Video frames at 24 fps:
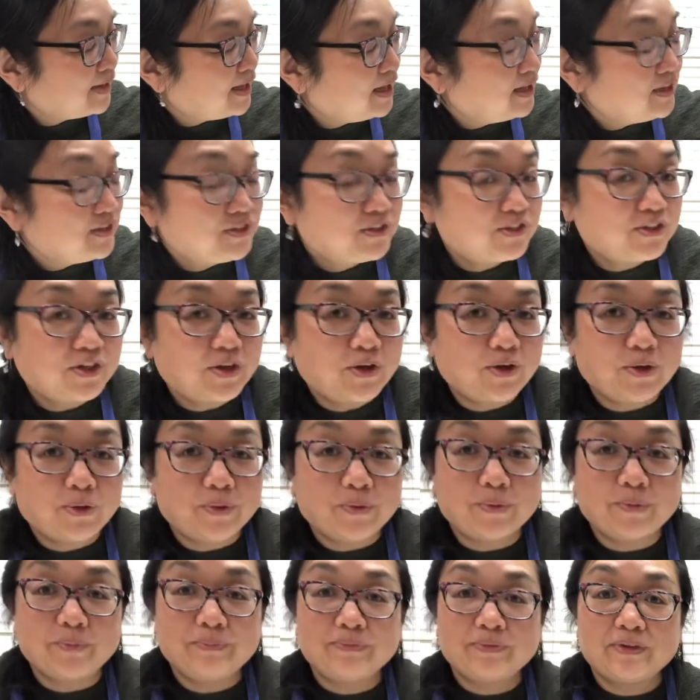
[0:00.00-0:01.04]

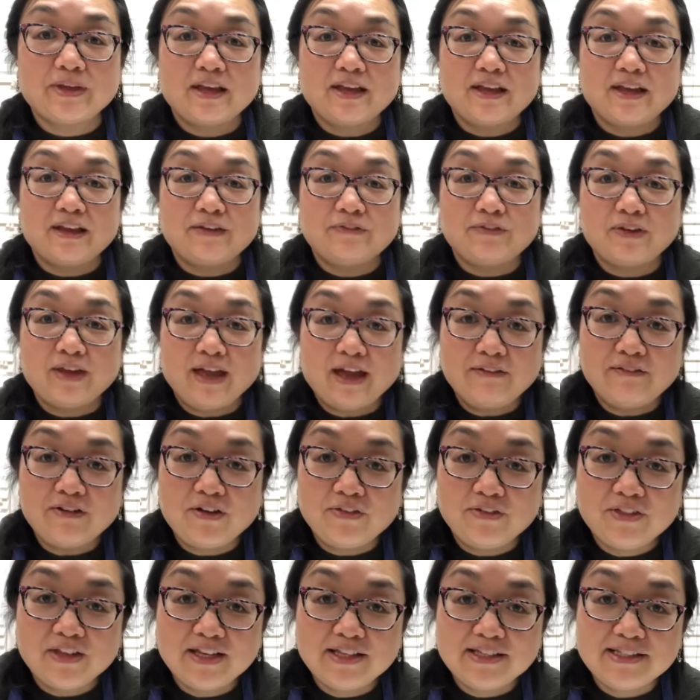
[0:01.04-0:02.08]
So if you have all
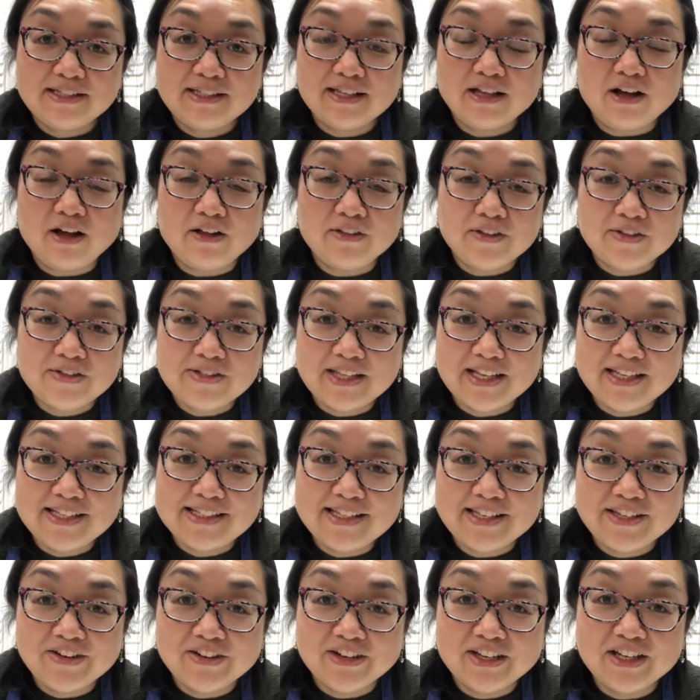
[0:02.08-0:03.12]
those things
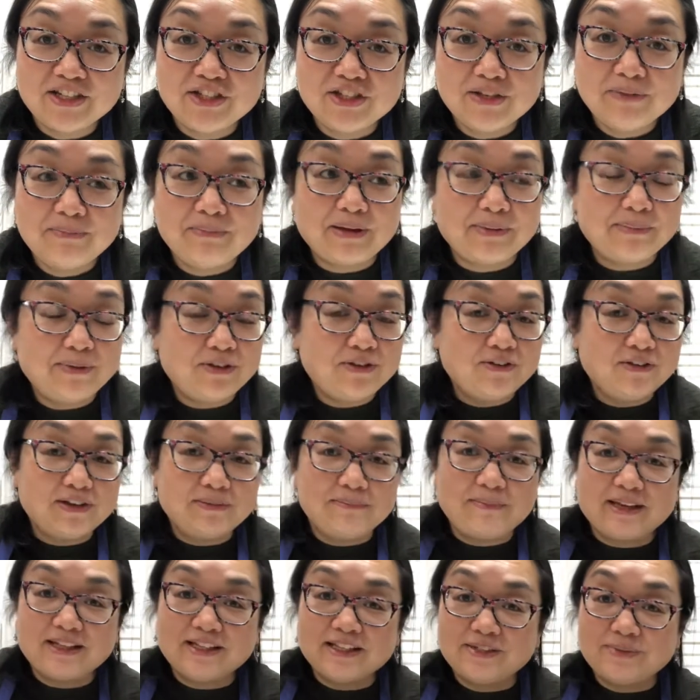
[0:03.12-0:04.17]
in your kitchen, maybe you can
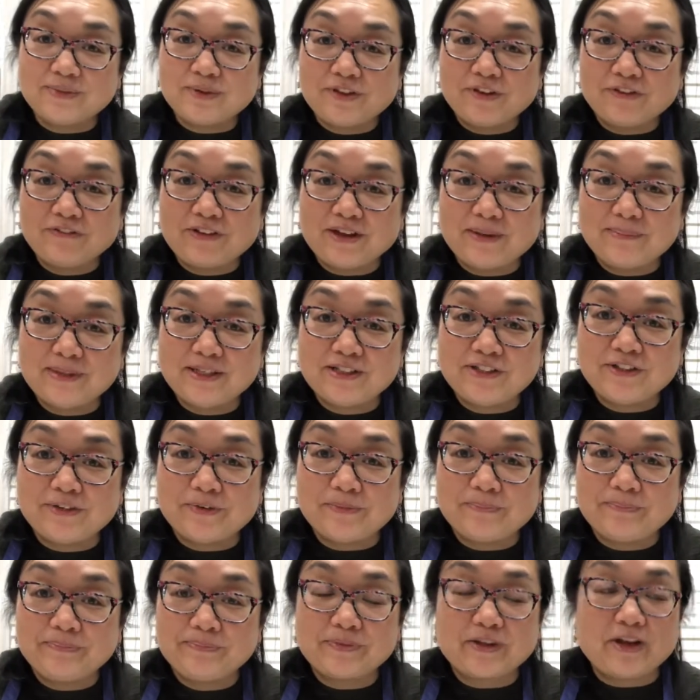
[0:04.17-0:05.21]
make this with your family too.
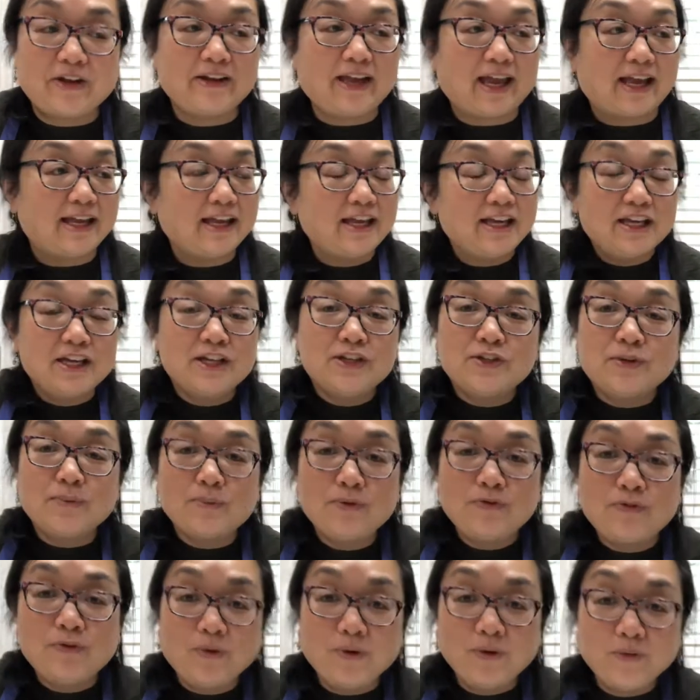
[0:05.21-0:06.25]
Okay, so
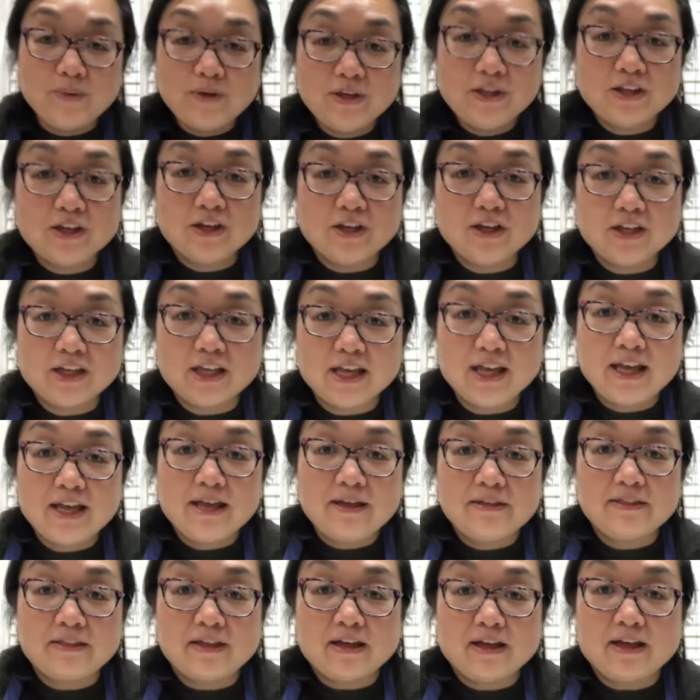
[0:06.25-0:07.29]
before we cook,
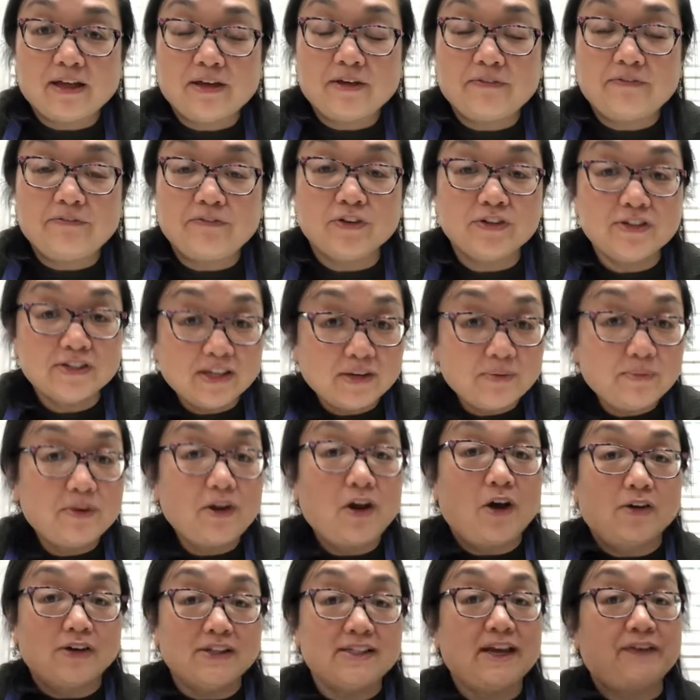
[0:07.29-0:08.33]
the first thing we
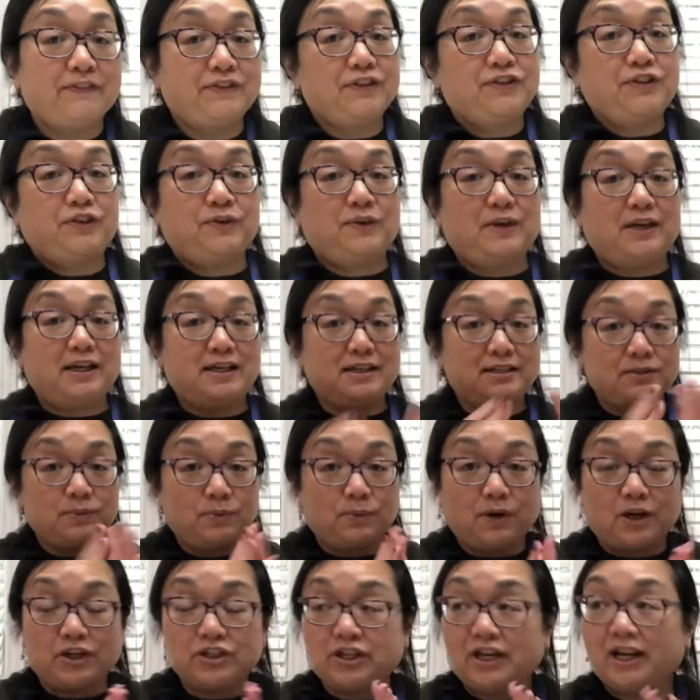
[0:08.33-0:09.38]
always have to do is
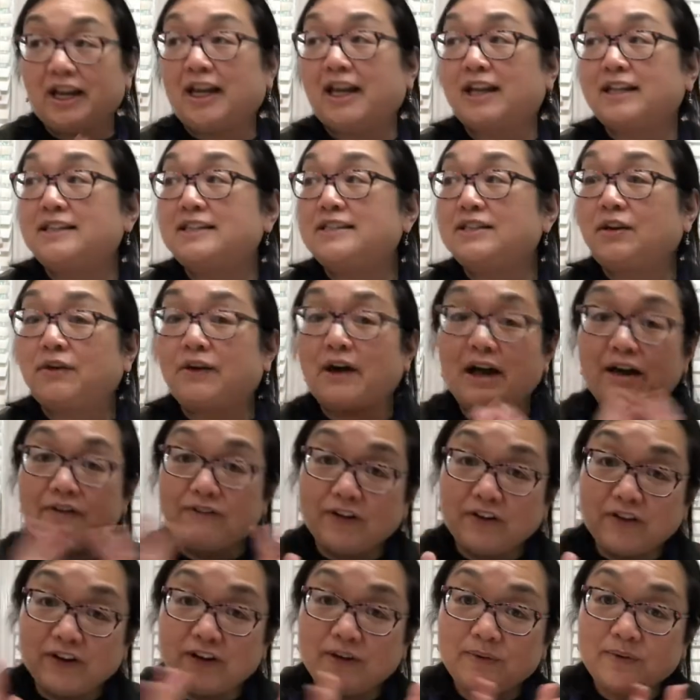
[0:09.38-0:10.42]
wash our hands. So I've
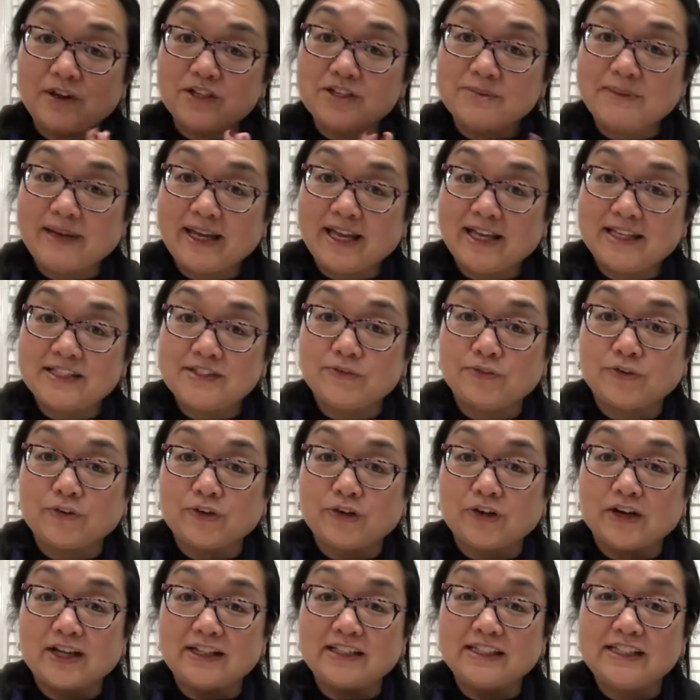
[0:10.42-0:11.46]
already washed my hands
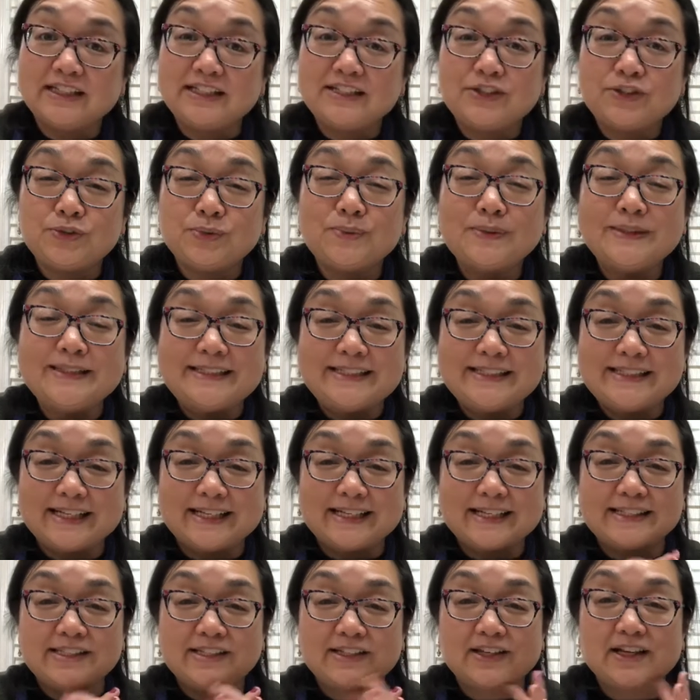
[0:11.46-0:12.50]
for at least 20
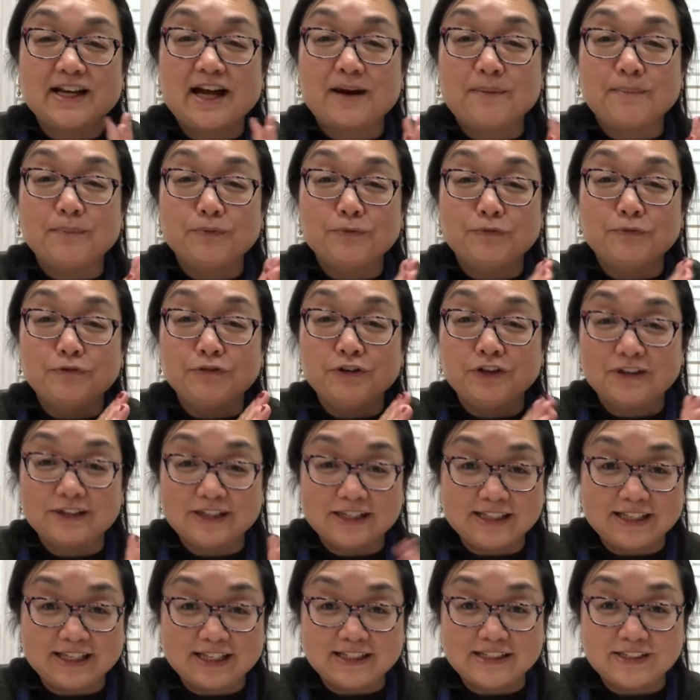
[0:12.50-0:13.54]
seconds and got them real
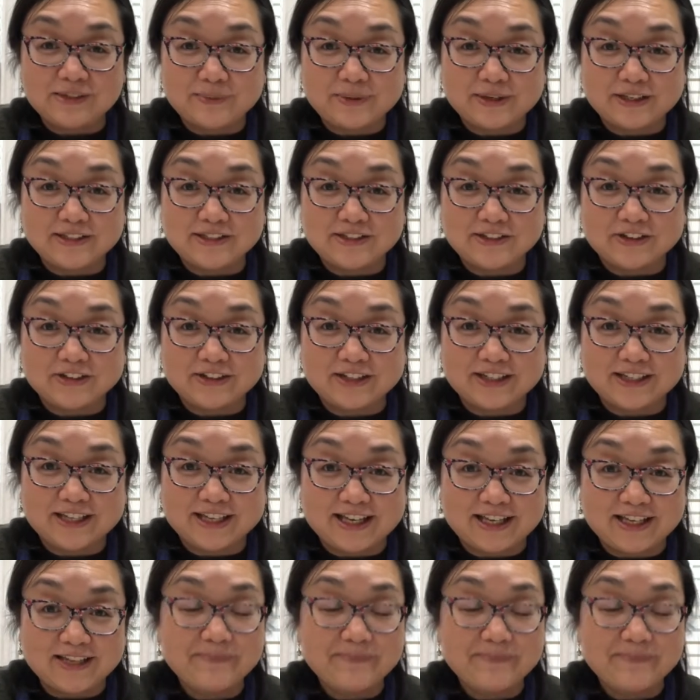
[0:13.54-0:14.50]
clean so we can start cooking.